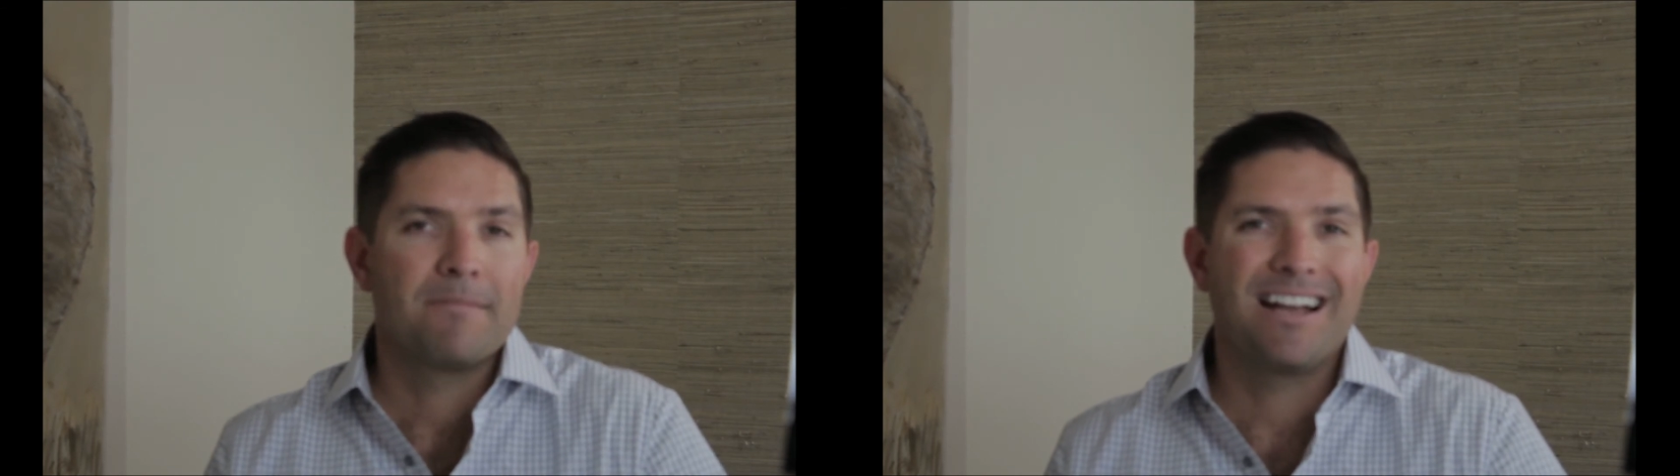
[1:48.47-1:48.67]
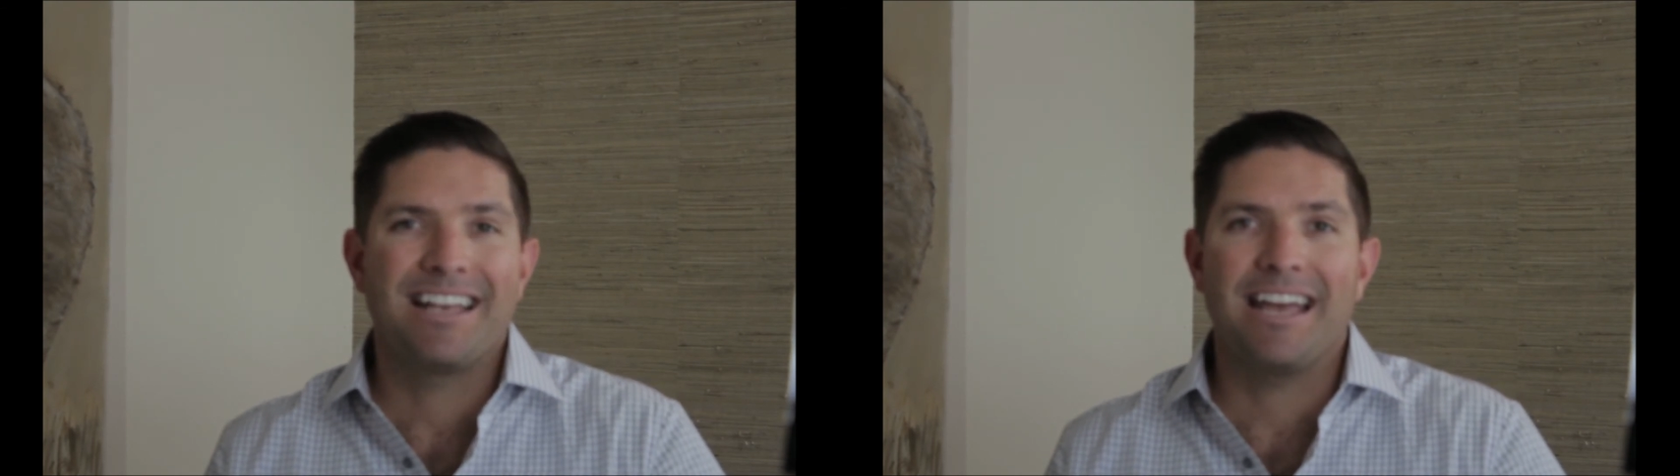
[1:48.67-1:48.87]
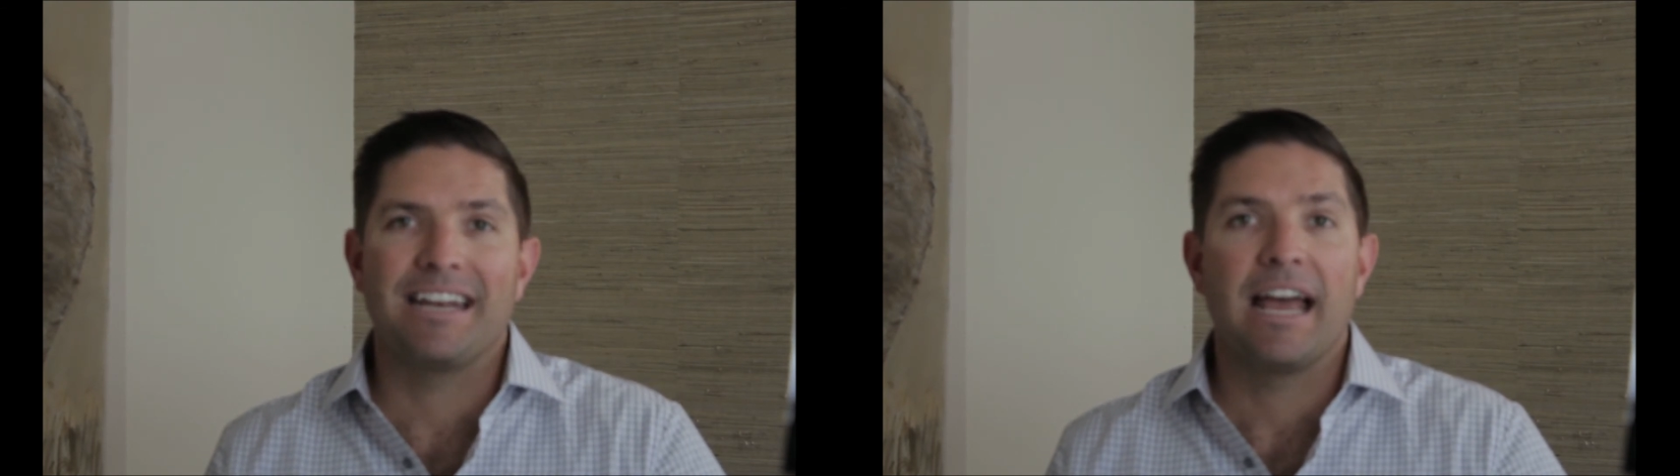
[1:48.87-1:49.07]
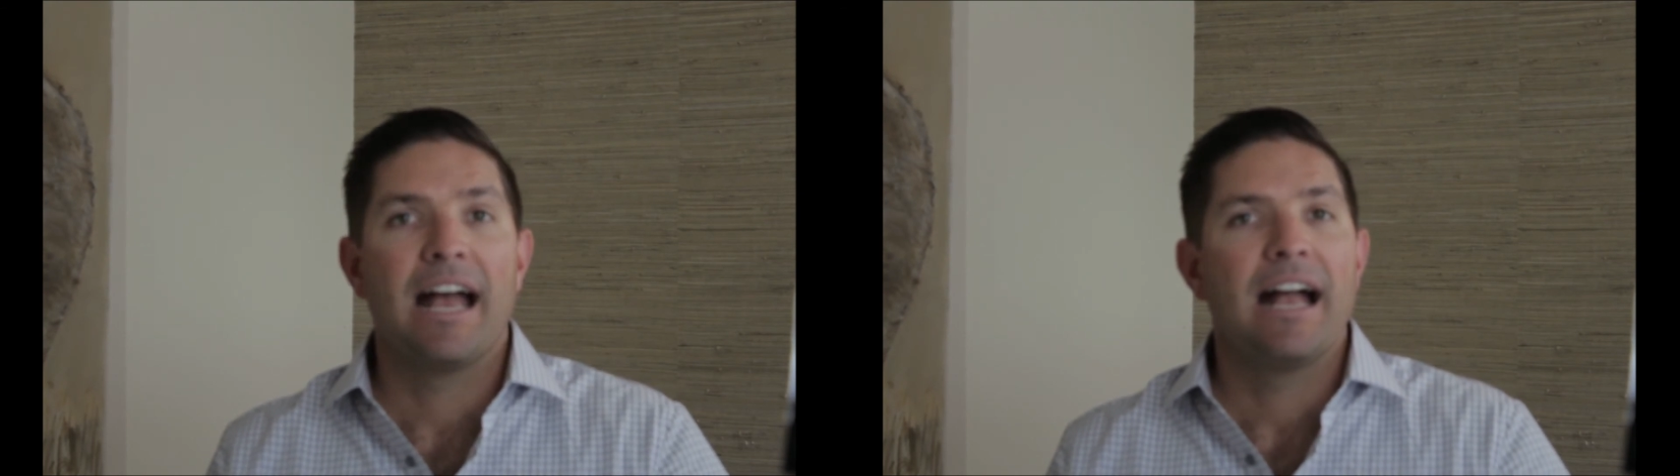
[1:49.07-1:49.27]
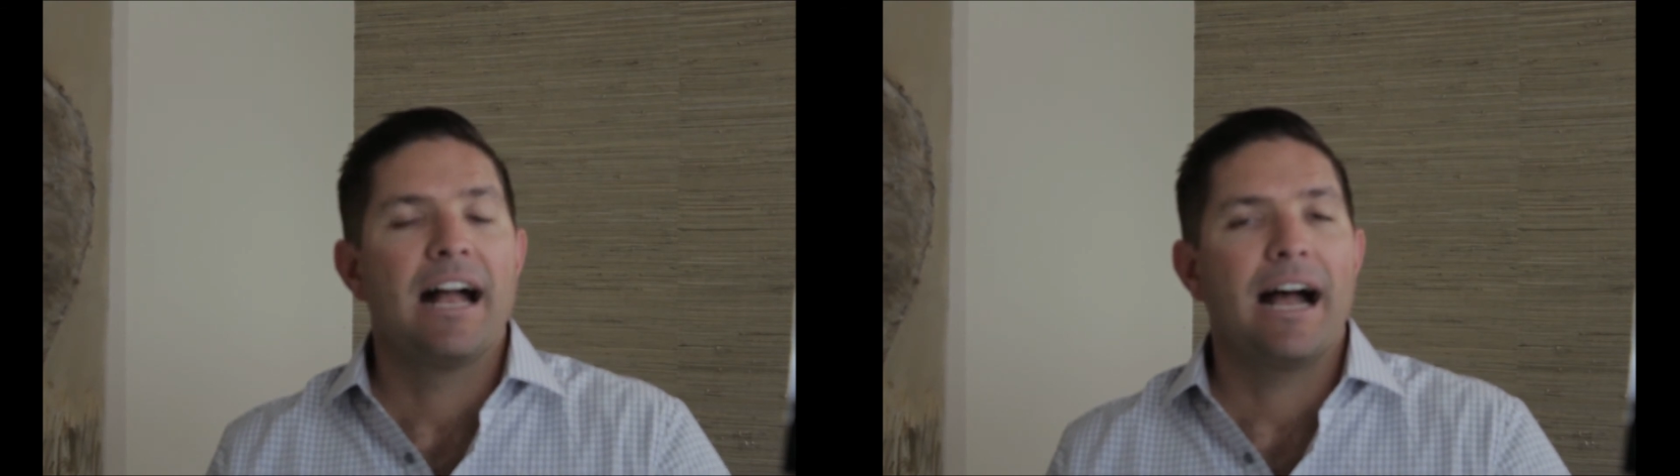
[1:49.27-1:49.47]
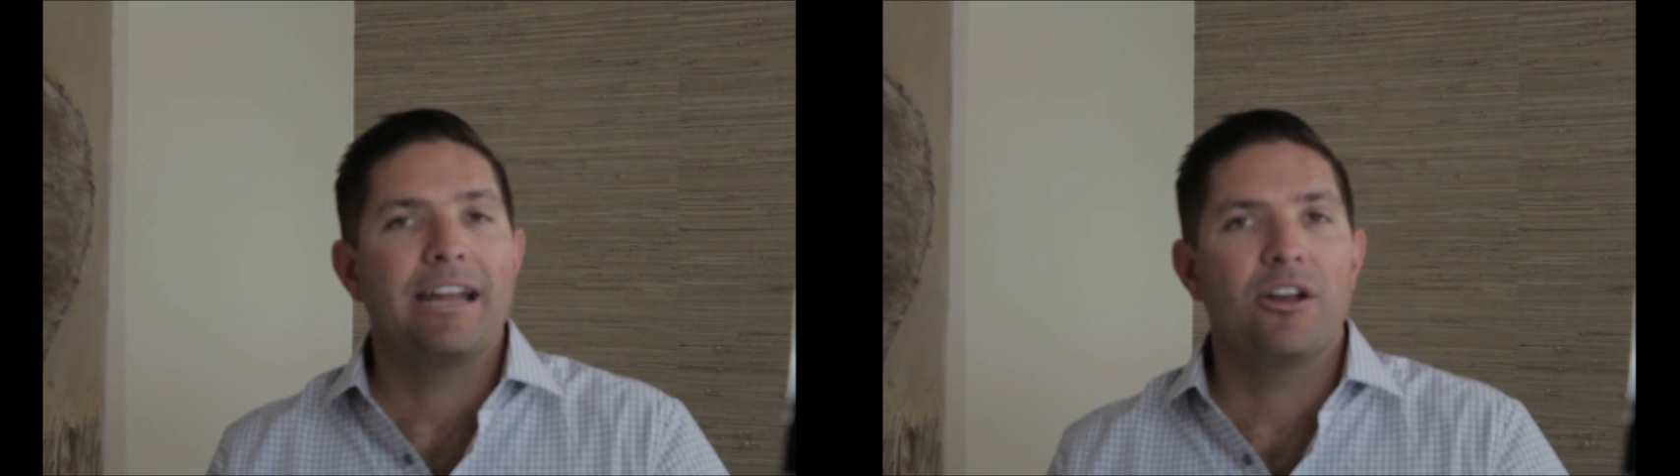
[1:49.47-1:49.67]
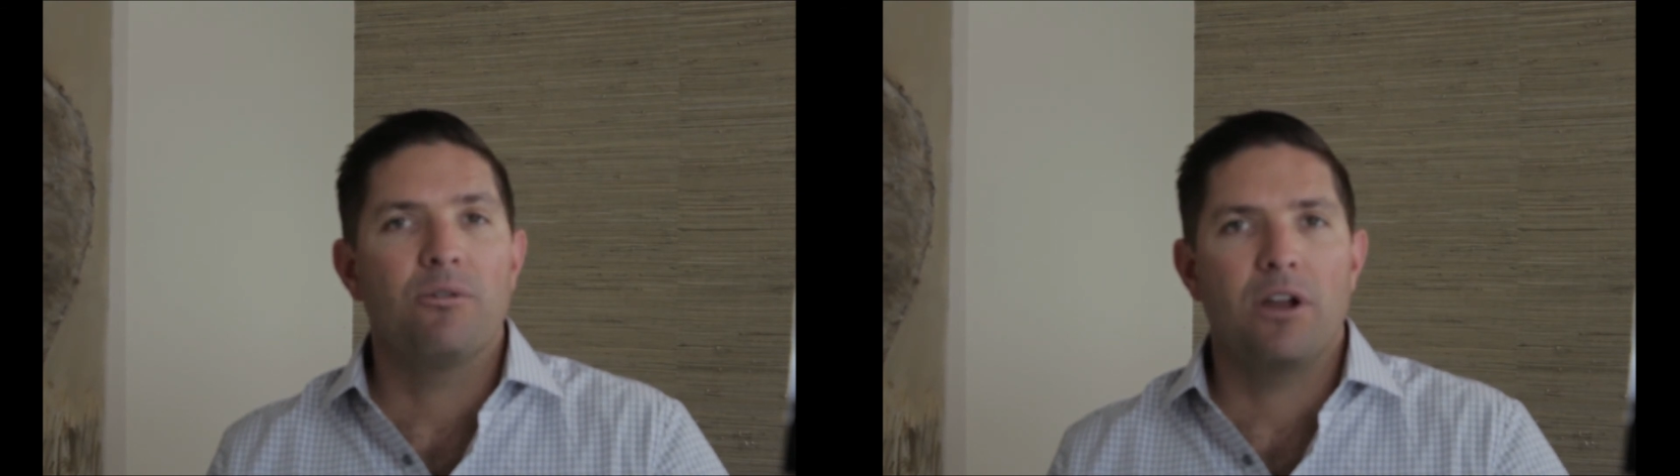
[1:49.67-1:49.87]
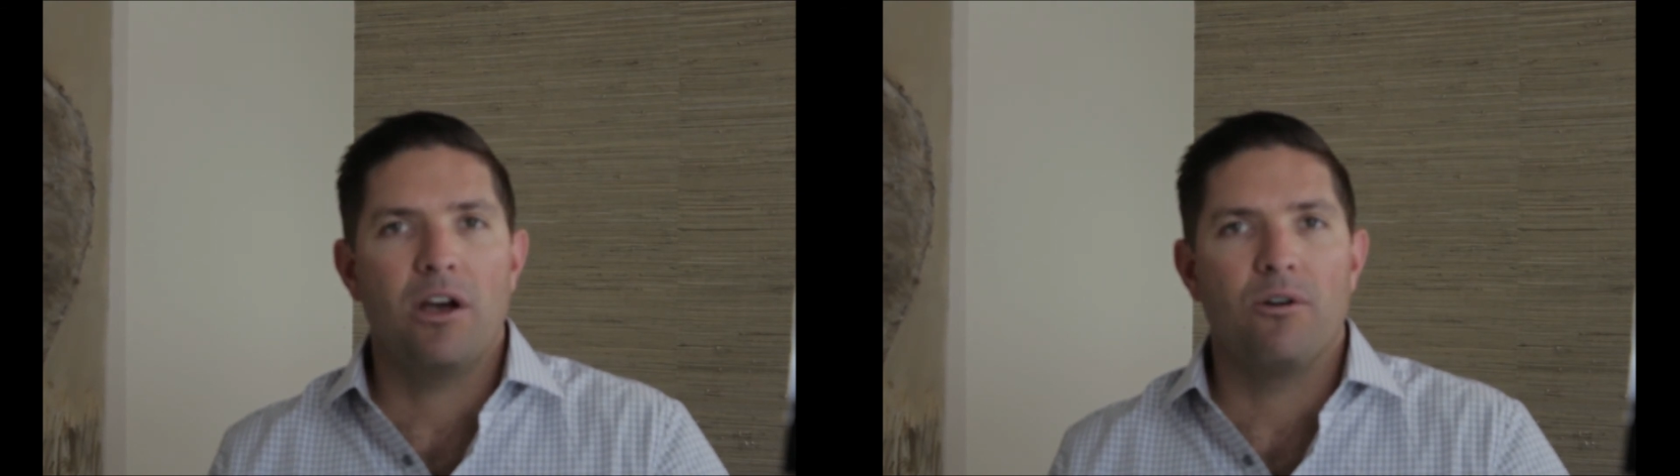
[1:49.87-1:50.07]
Again, I
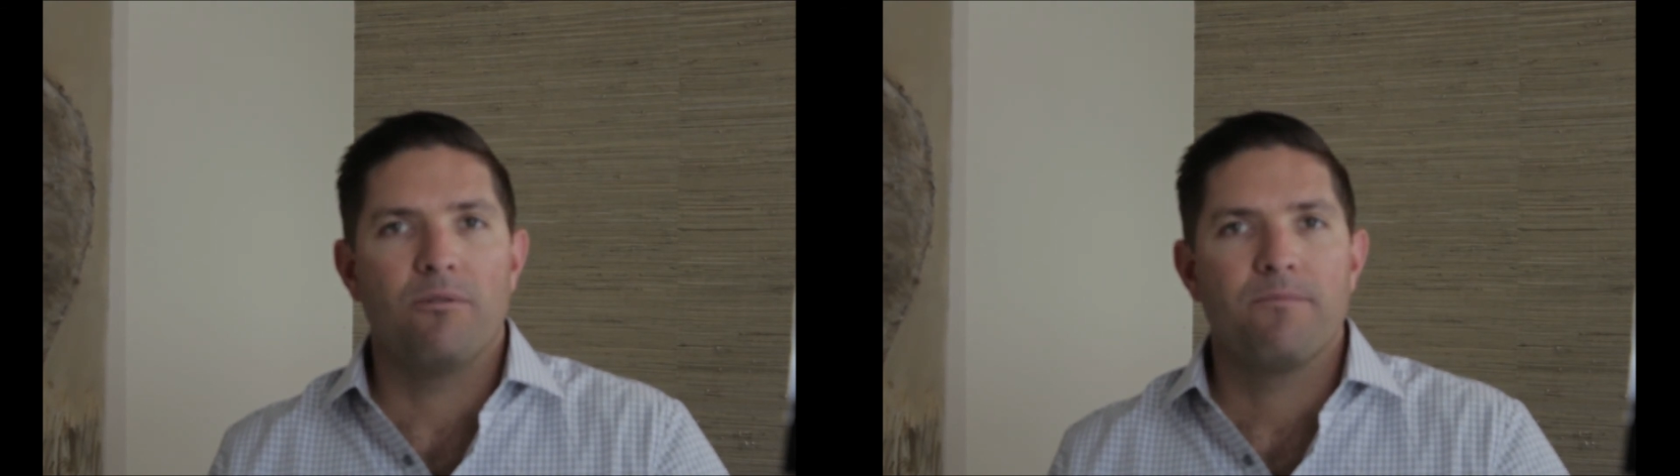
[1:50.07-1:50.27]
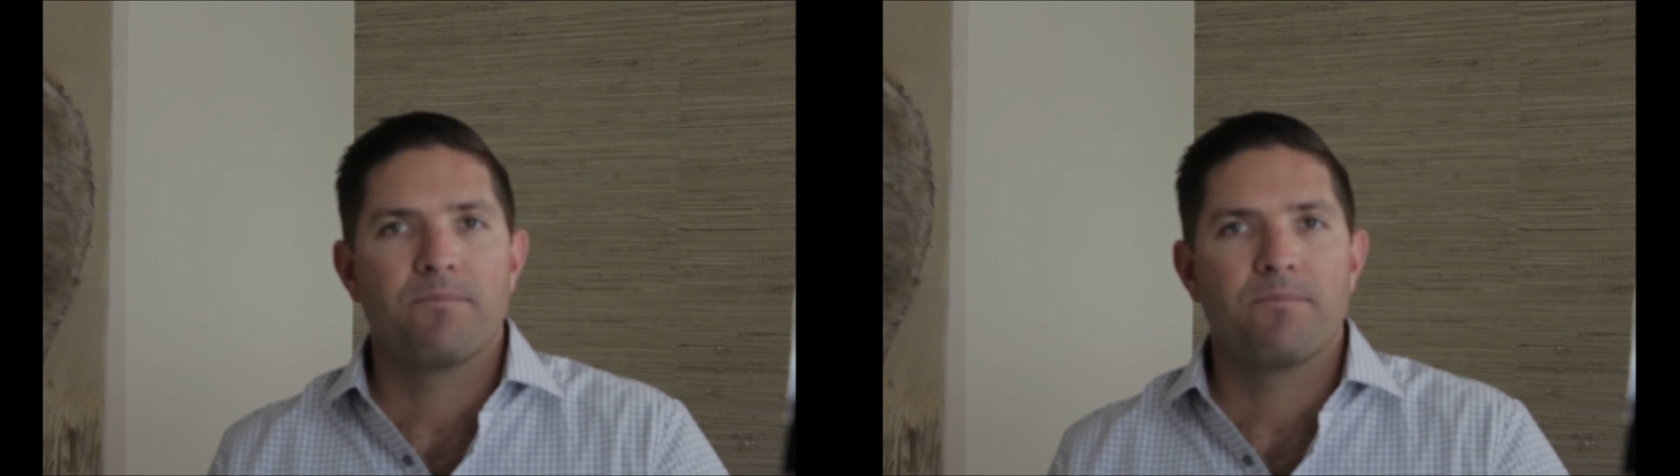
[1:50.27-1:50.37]
don't know.